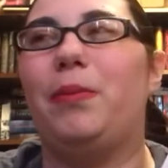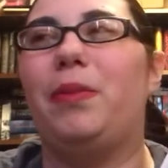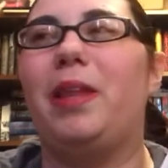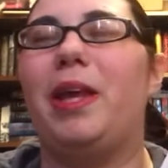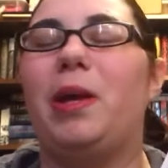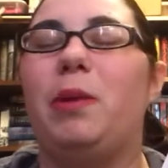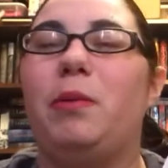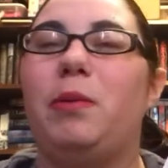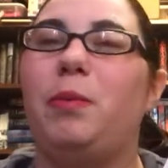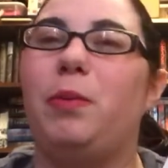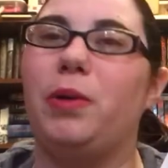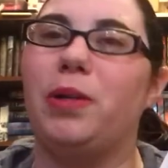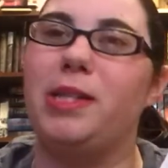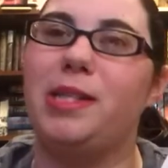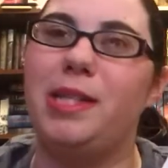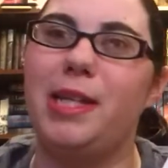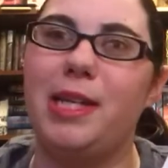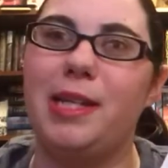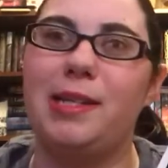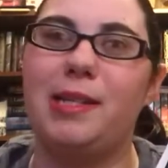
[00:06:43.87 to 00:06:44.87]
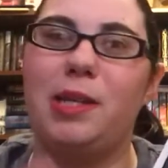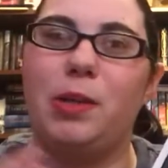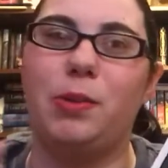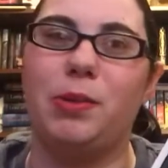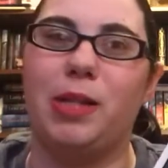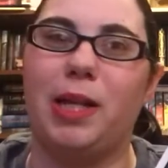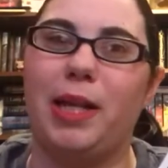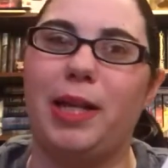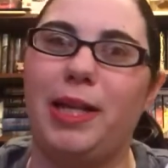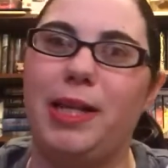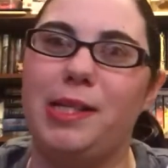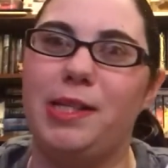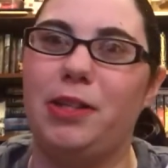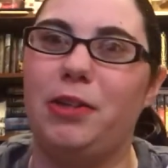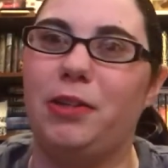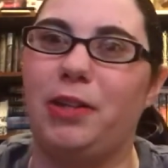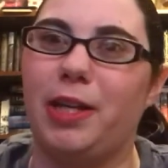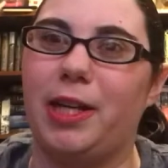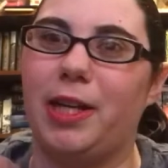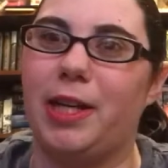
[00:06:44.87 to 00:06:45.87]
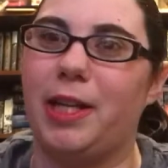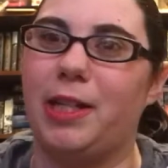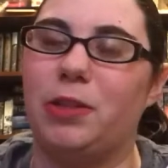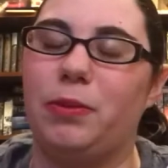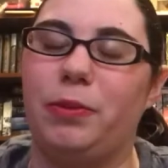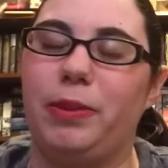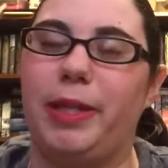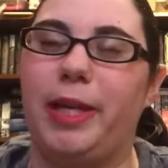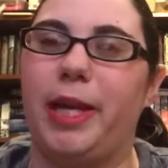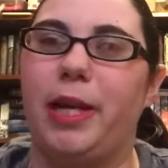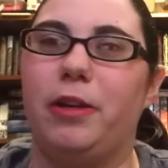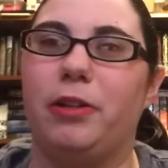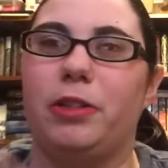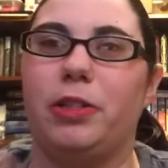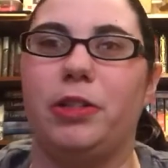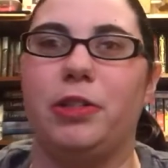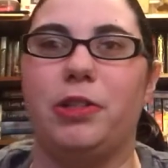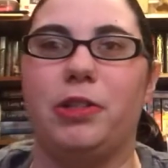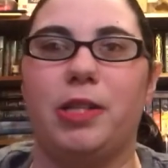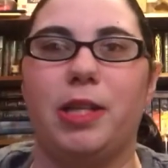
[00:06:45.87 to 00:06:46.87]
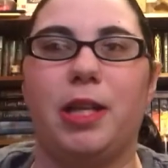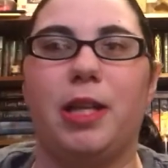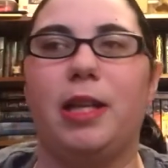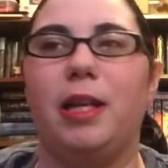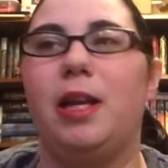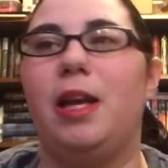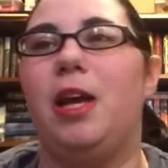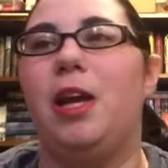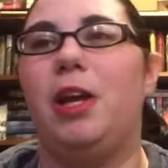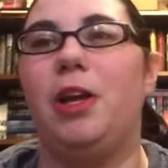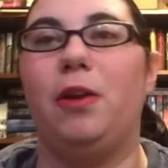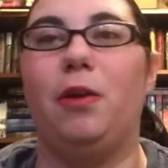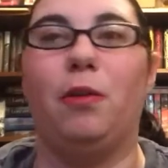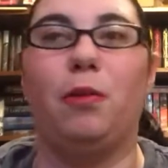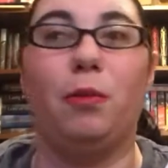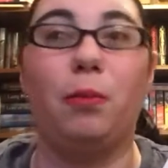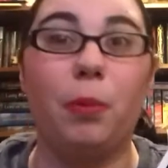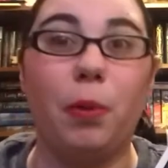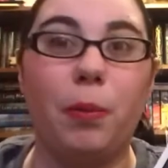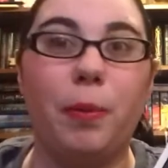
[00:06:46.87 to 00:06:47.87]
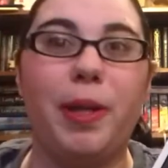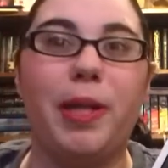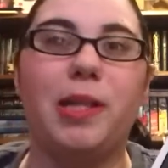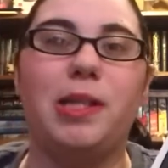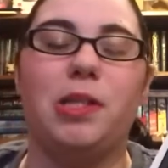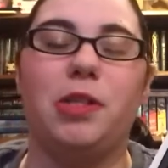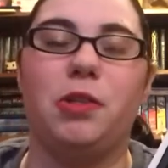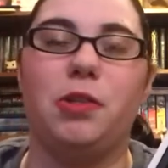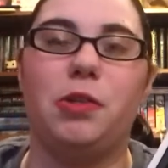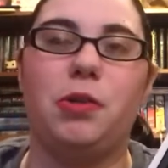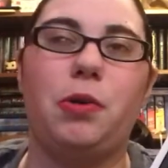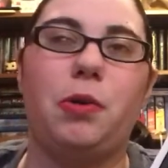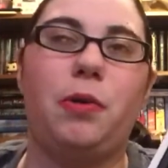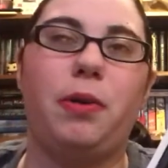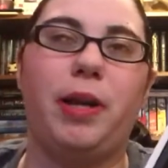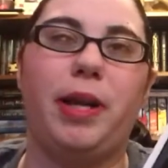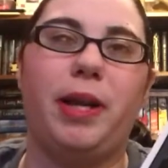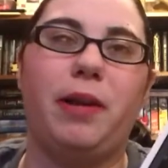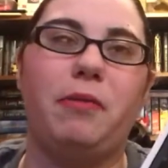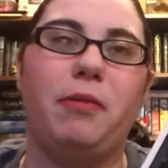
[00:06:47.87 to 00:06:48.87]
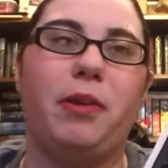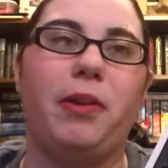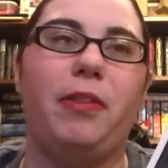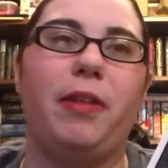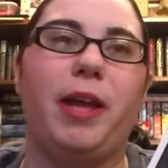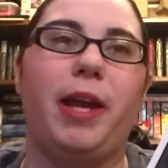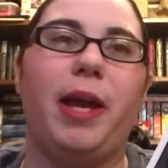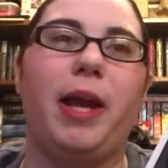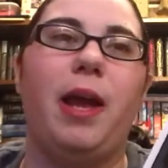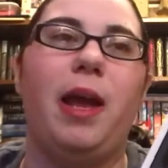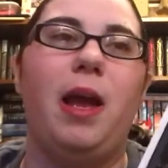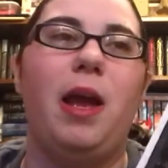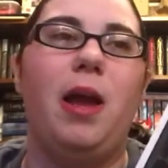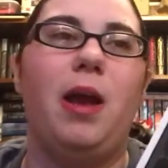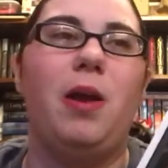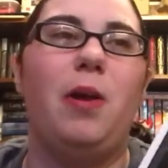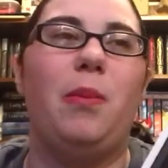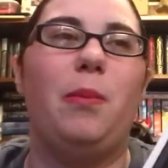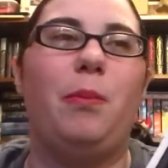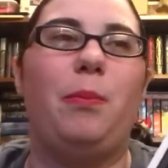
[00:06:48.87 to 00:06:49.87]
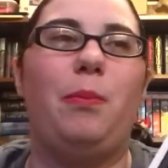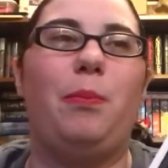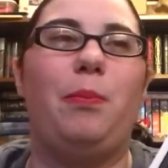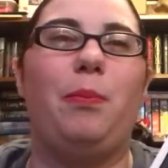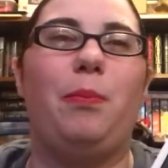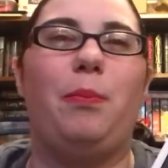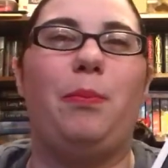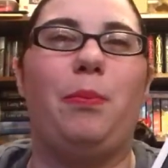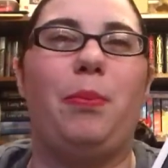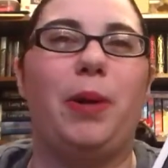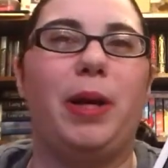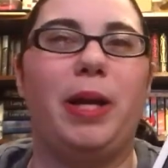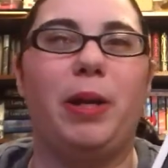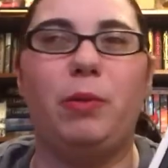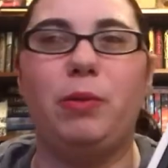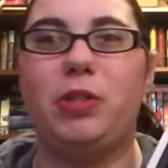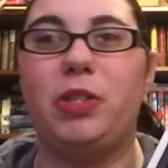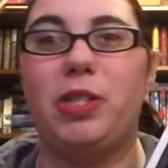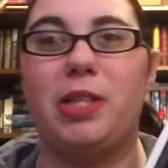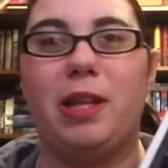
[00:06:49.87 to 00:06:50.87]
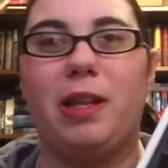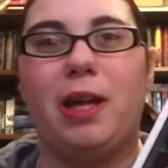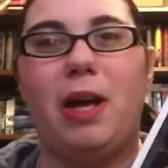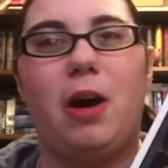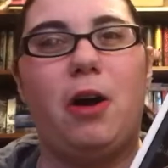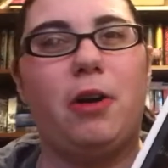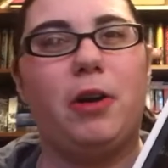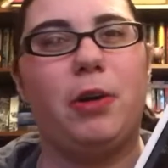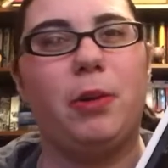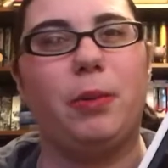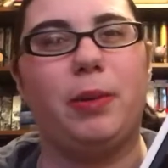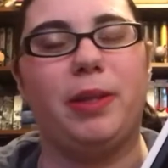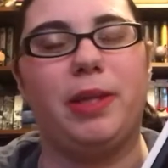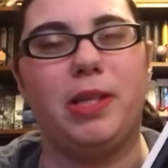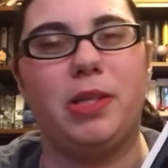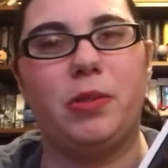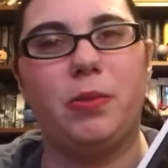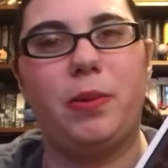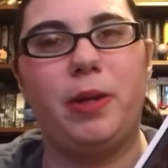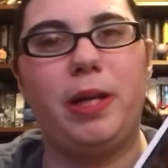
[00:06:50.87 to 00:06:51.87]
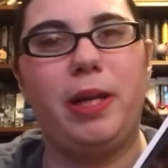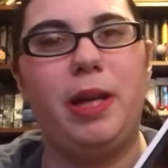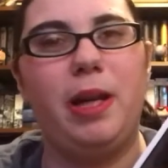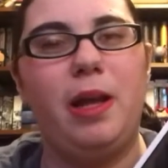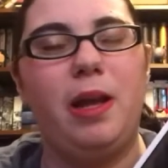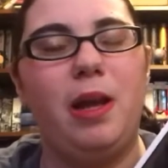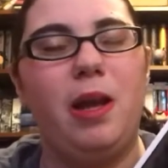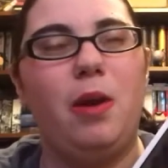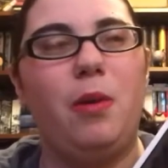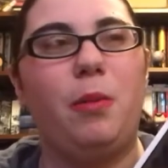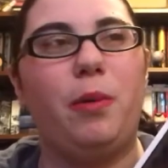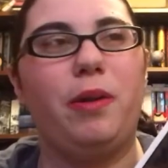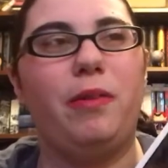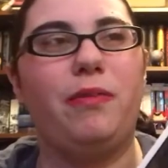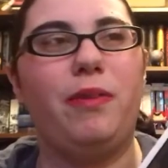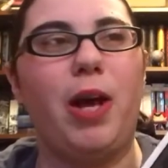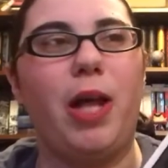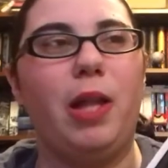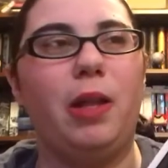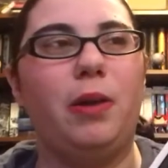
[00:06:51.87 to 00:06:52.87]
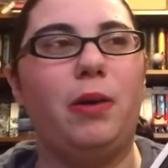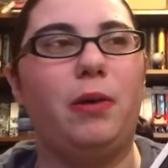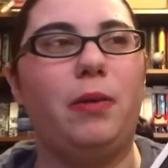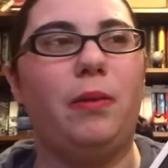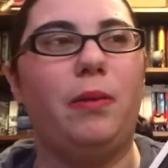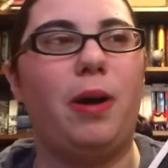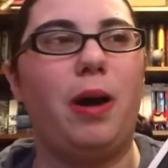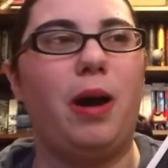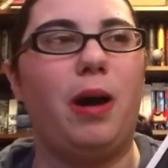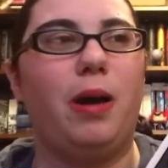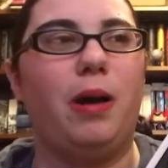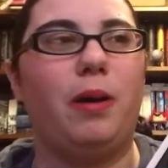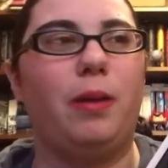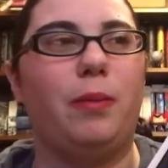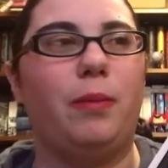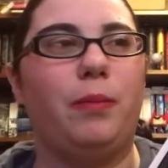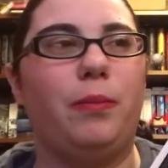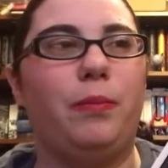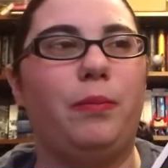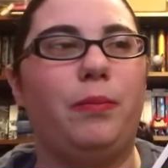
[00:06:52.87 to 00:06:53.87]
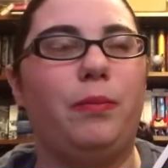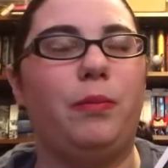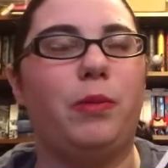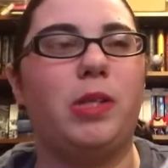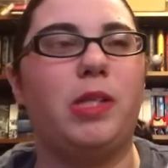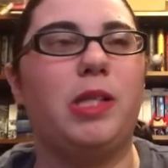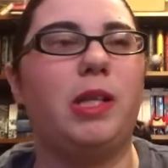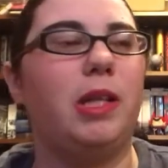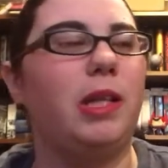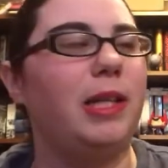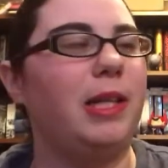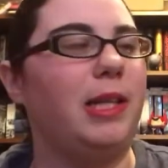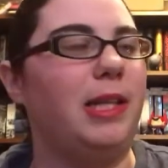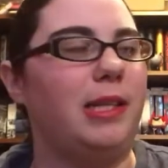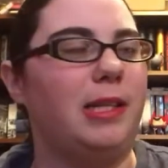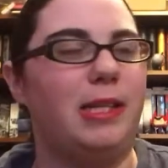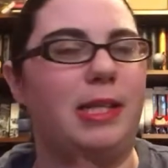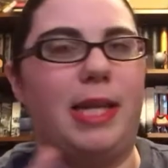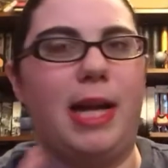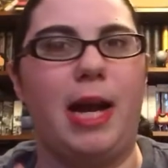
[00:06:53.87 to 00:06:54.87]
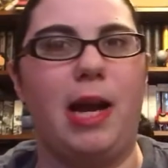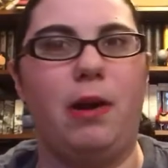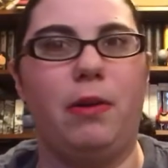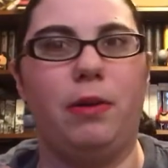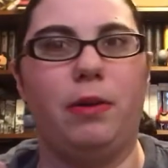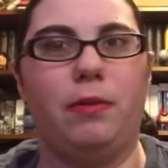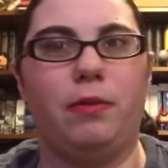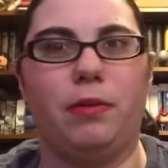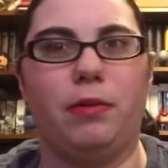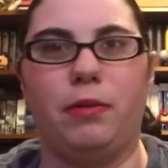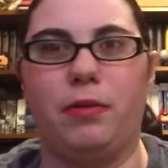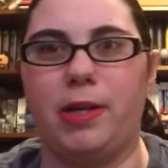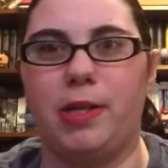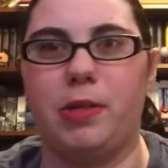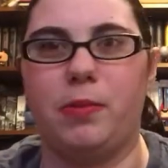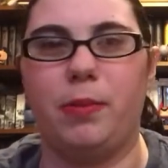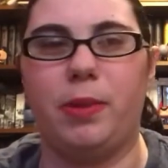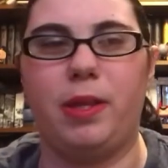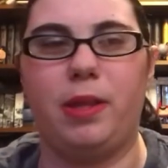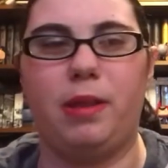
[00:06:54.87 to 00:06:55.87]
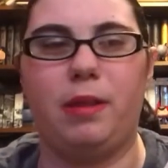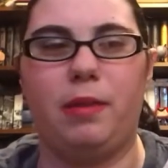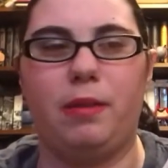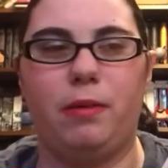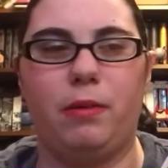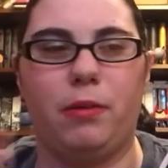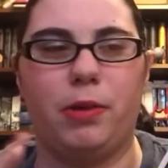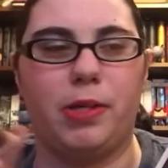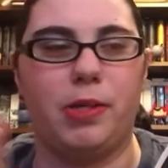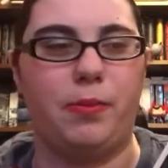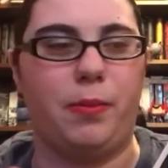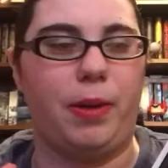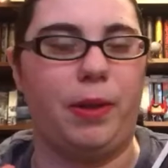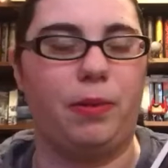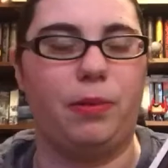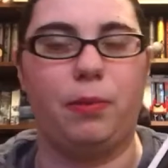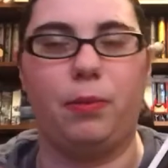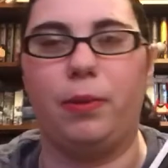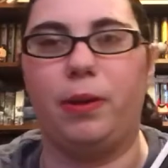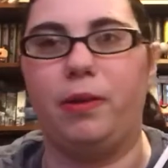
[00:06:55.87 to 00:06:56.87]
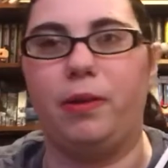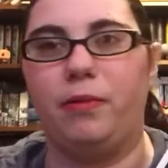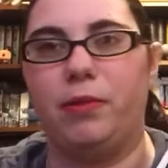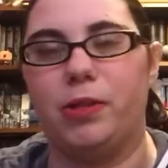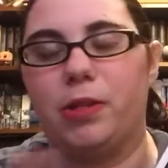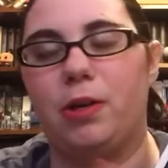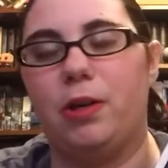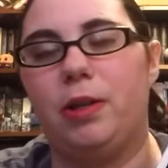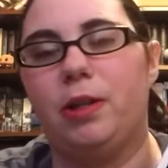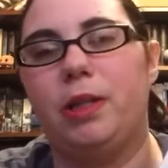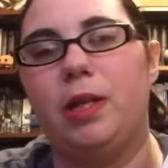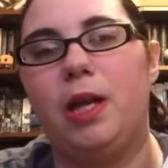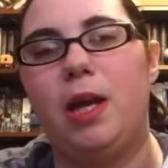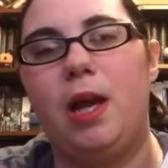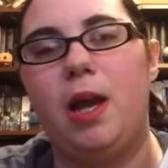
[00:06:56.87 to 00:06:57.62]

Like, with book 6, it was a lot easier to connect with the characters and, you know, the romance and the story and everything. But it was just a lot harder with this one. We follow, we're still in this town of Crestmouth, whatever it's called.